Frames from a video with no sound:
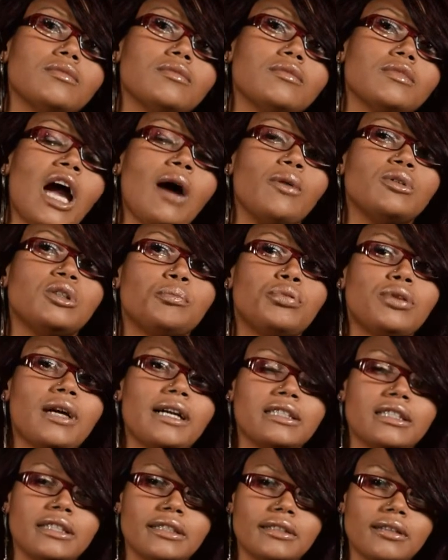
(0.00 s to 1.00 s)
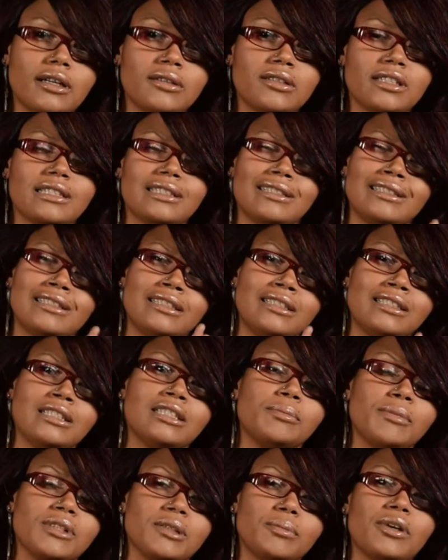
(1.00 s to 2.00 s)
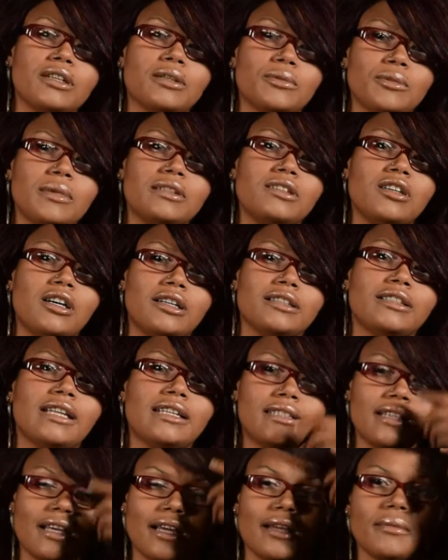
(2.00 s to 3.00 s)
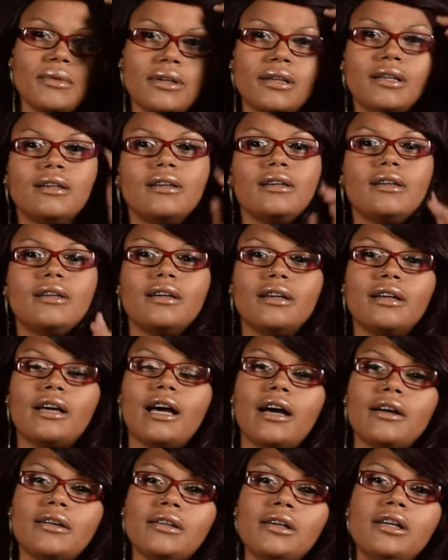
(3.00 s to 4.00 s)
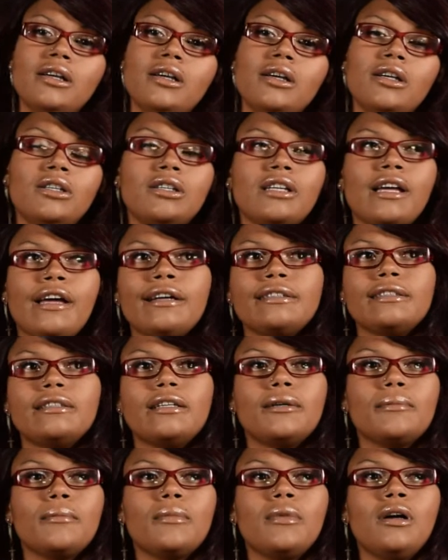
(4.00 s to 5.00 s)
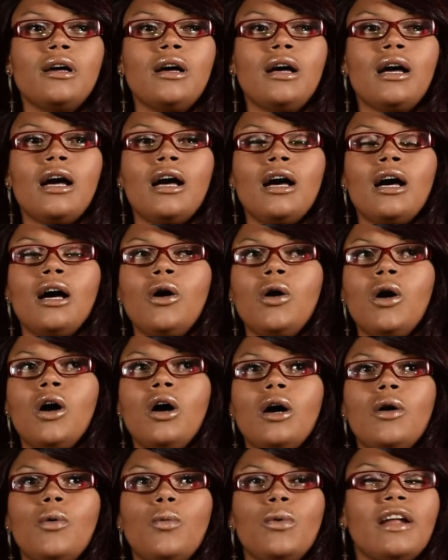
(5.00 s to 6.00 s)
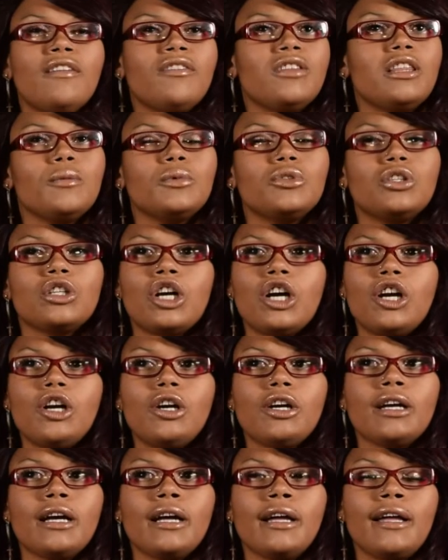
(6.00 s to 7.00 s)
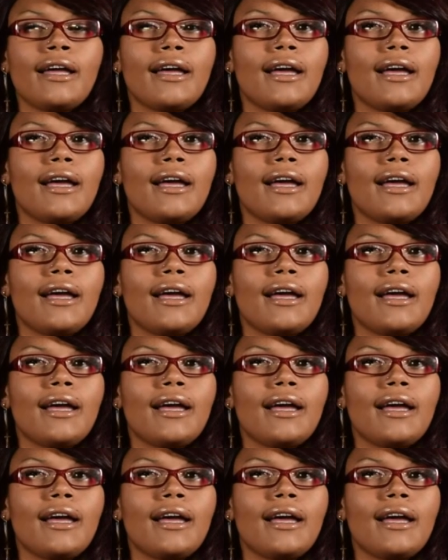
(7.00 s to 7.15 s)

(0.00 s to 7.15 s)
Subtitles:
I was pregnant. I was like 6 months pregnant with my daughter at that time. Yeah. And when everything was occurring,